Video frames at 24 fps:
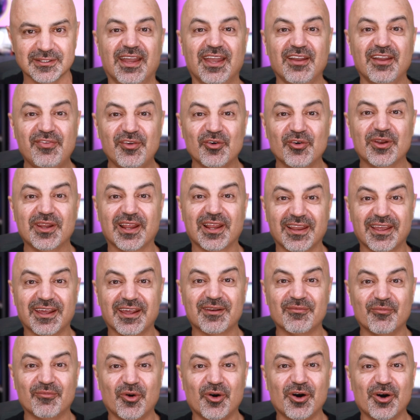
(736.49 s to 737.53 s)
If you want to
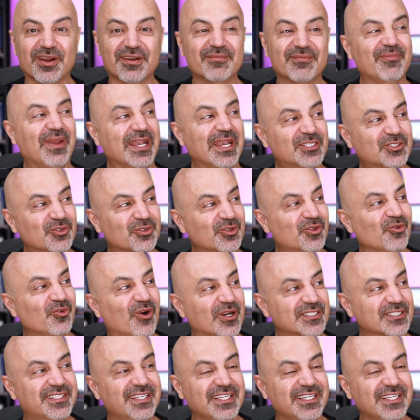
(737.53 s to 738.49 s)
learn more, make sure to watch